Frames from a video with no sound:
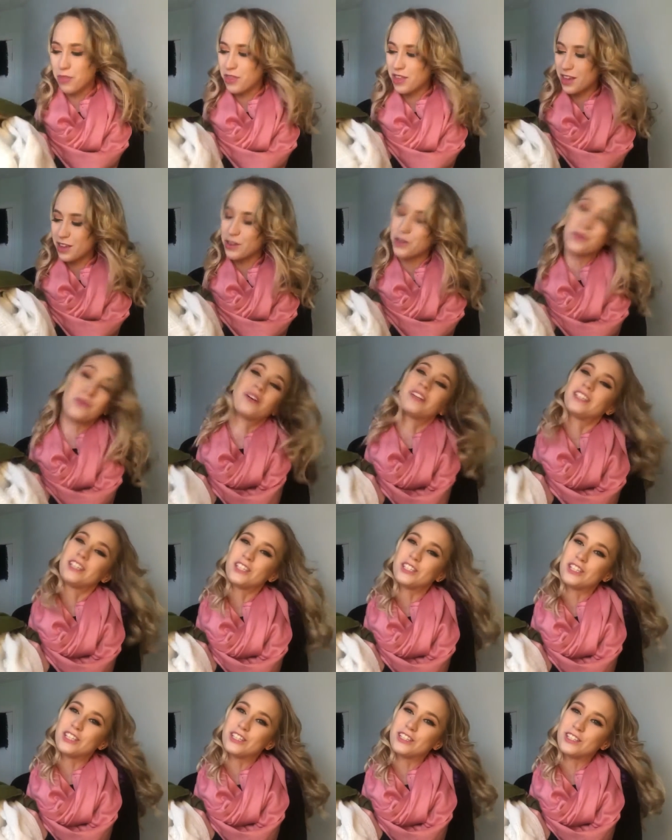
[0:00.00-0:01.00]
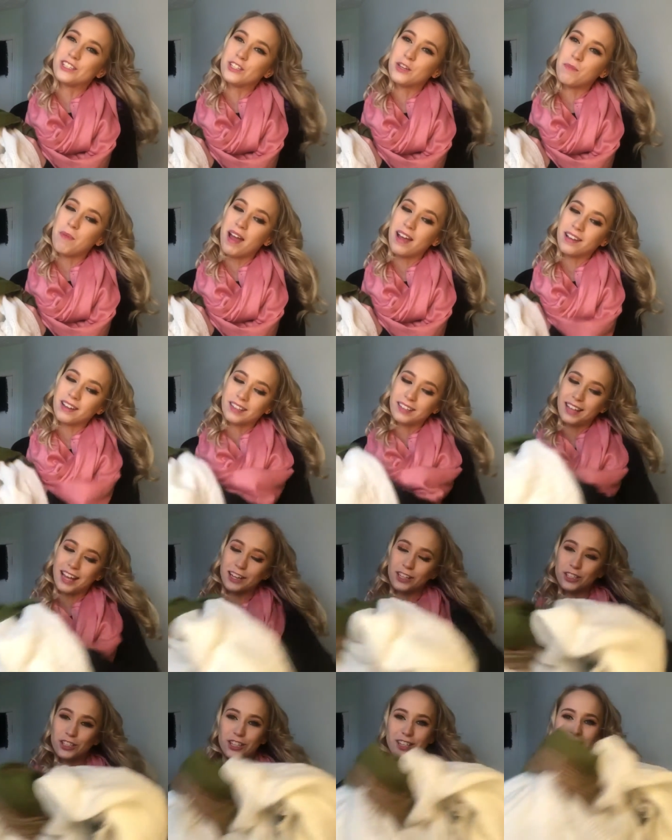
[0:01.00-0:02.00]
the new additions to my
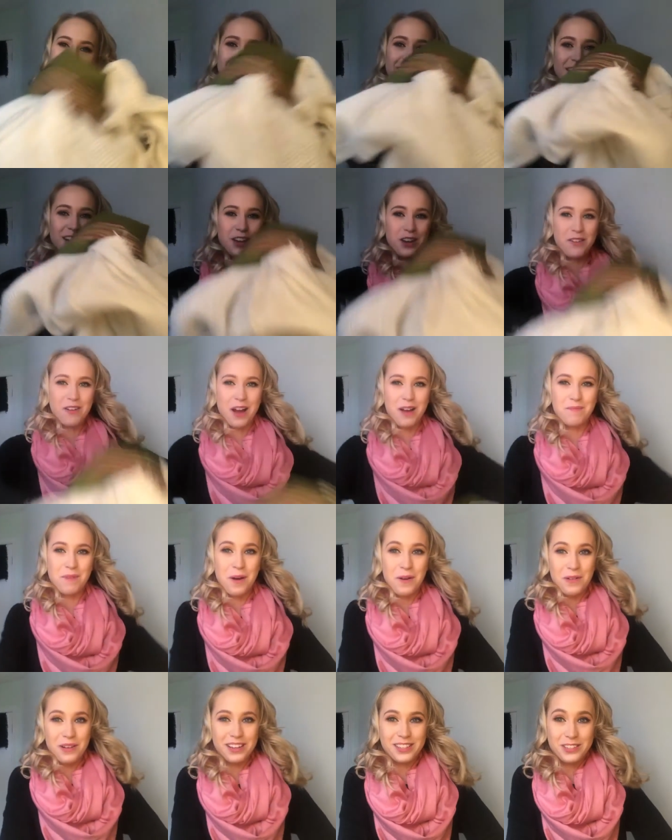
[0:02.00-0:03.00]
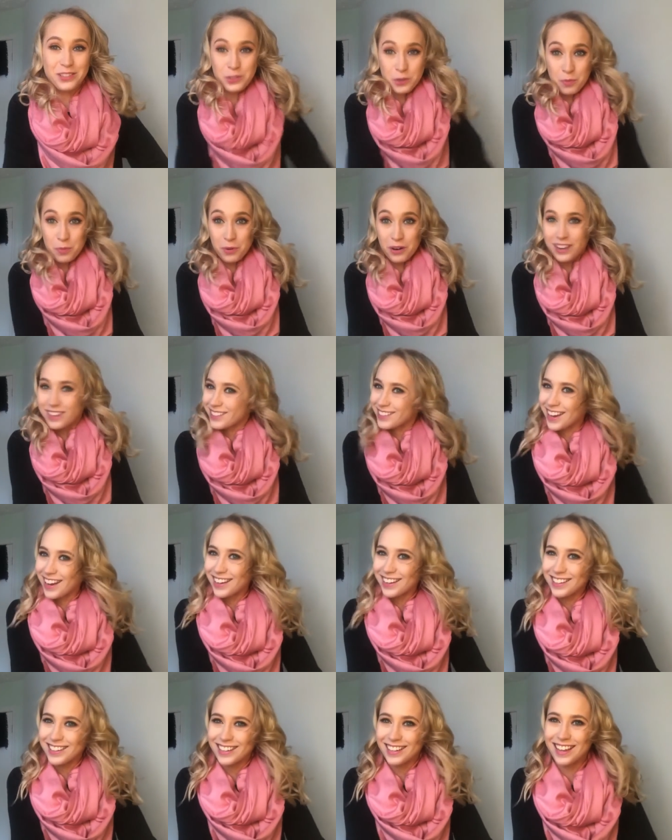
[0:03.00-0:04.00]
collection. I know I'm always super
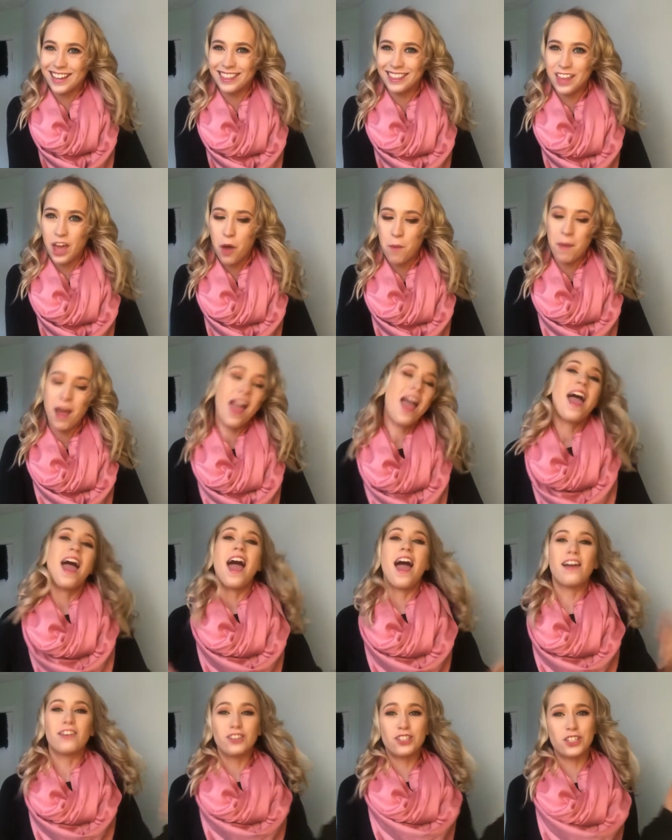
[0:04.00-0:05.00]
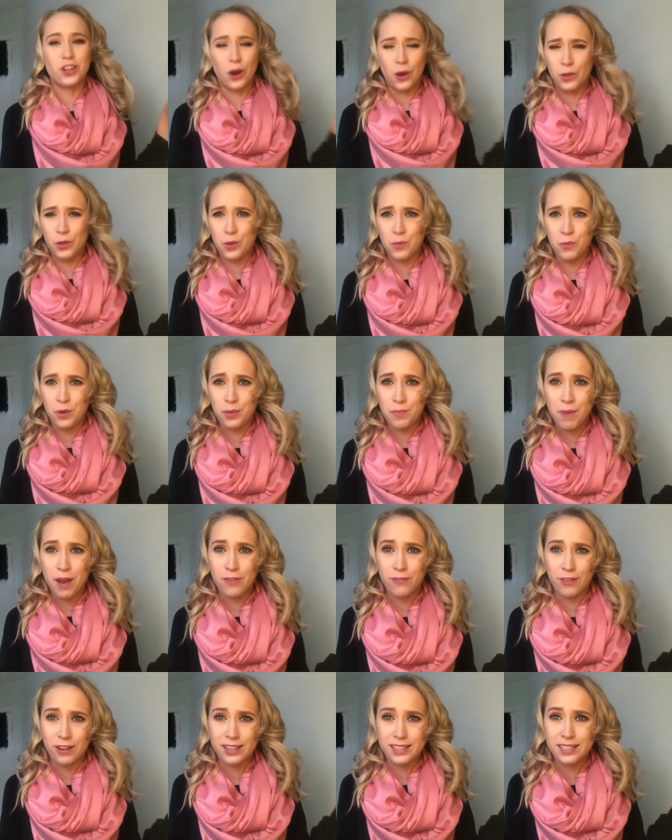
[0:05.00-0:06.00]
excited to get them and share them with my
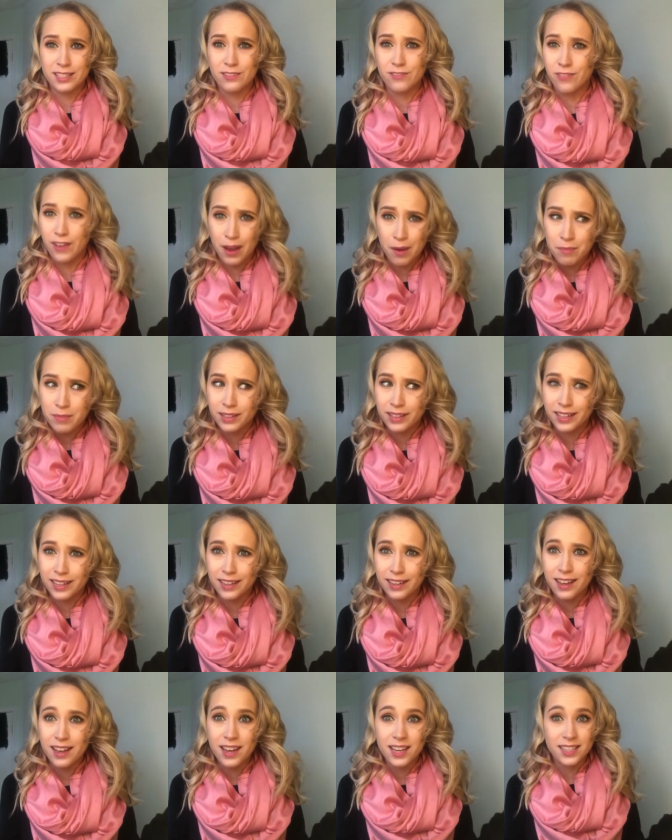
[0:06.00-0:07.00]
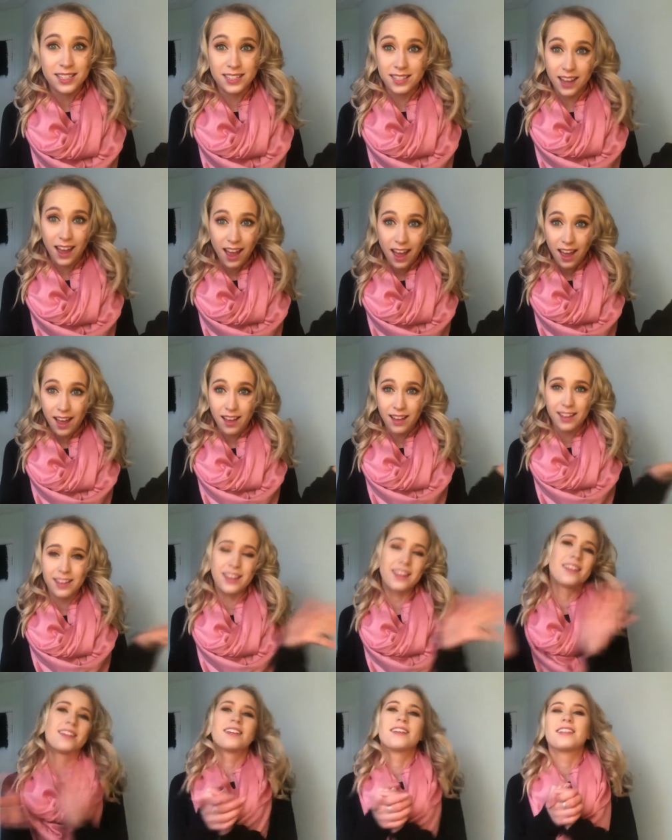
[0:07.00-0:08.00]
friends and family. Duh.
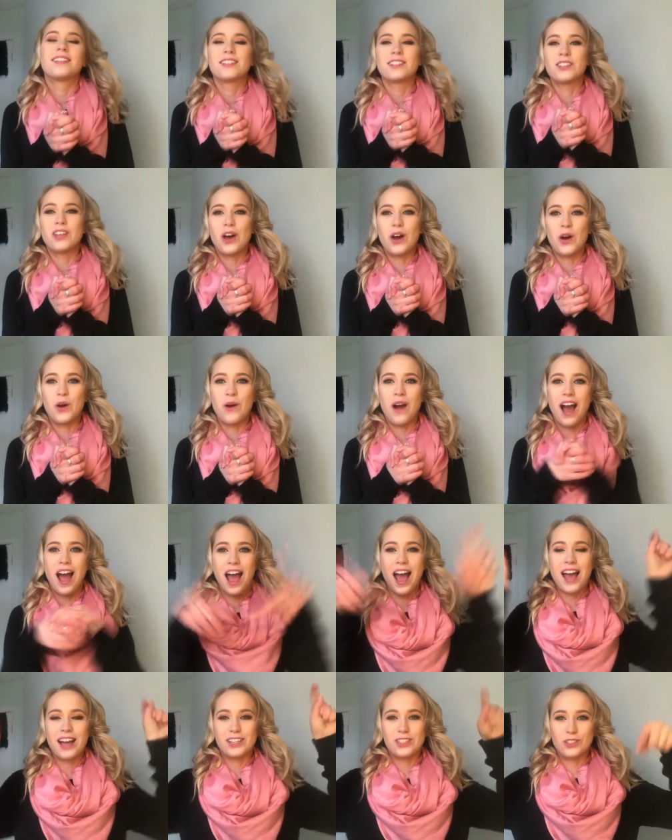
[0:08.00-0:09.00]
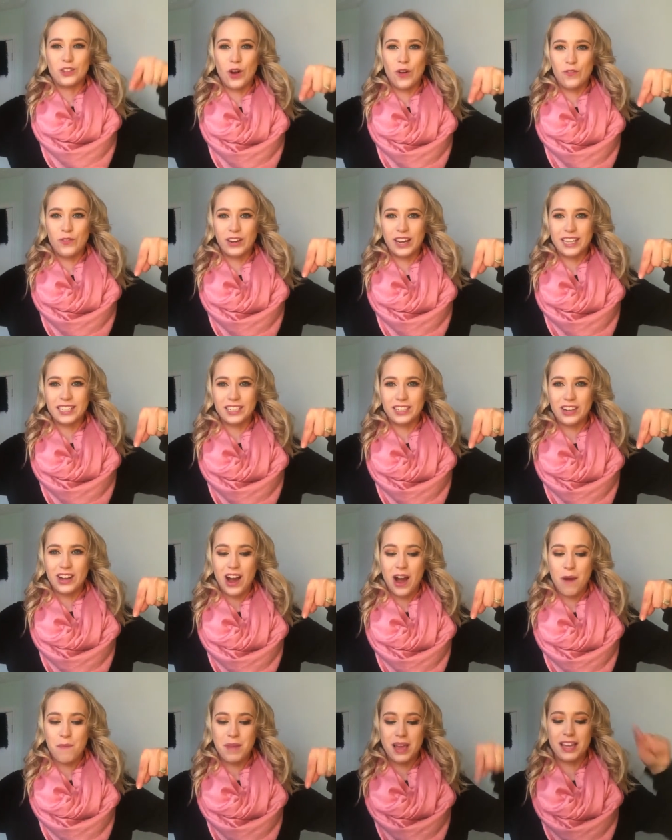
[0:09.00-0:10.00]
So don't forget to
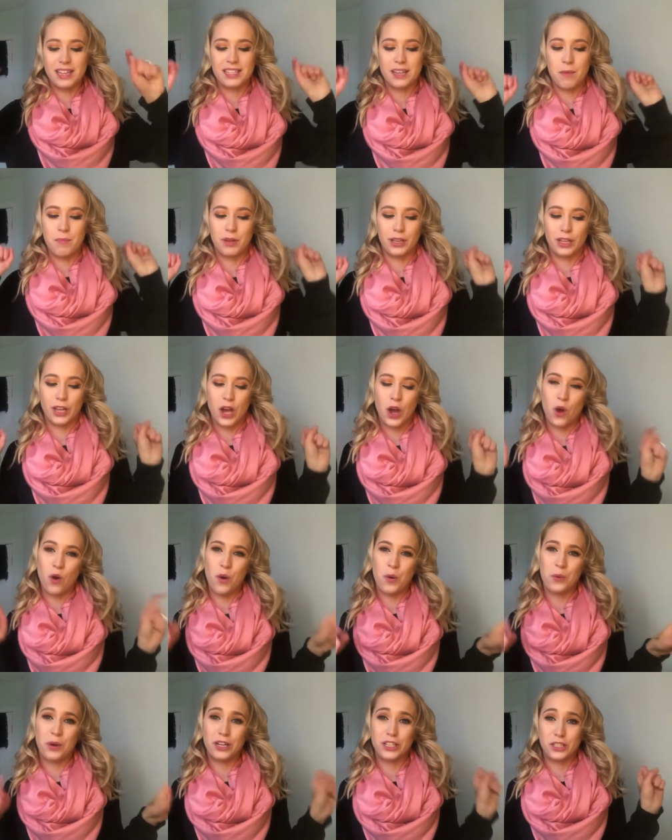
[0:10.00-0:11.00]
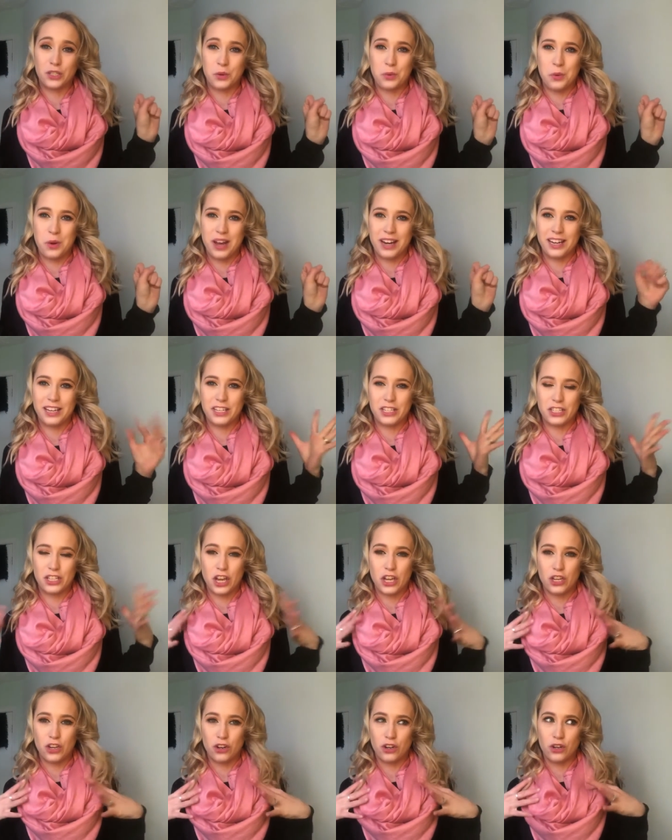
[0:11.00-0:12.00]
comment below which one is
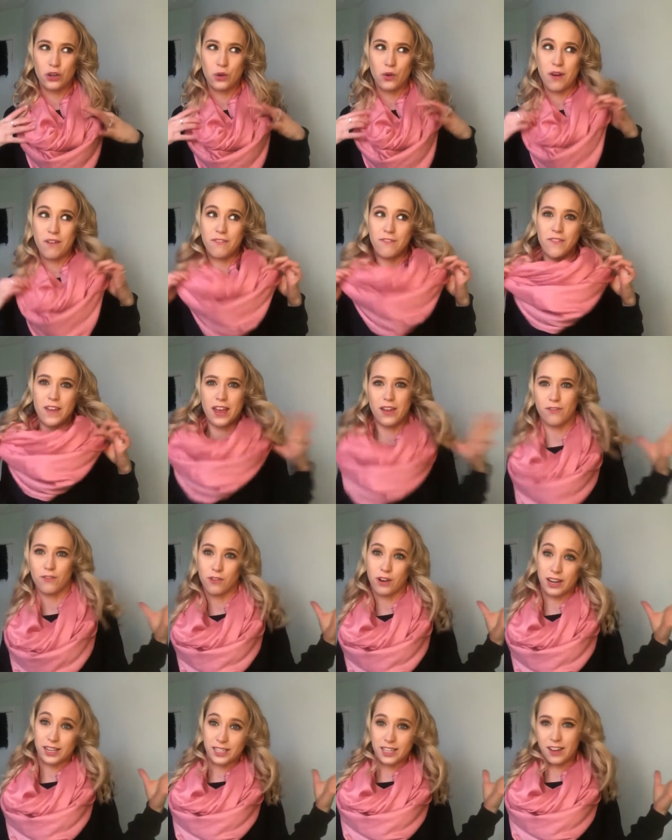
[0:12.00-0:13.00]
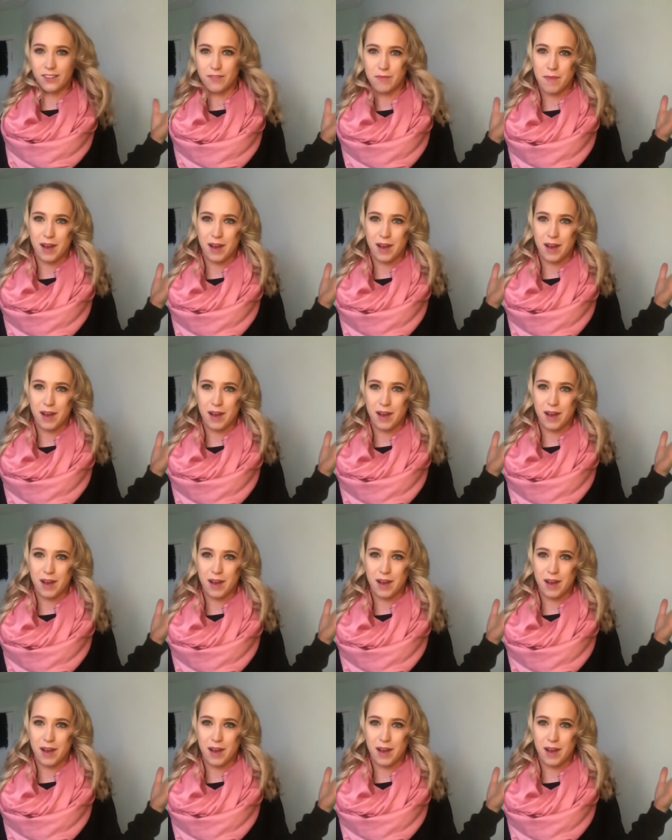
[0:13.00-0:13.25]
your new favorite of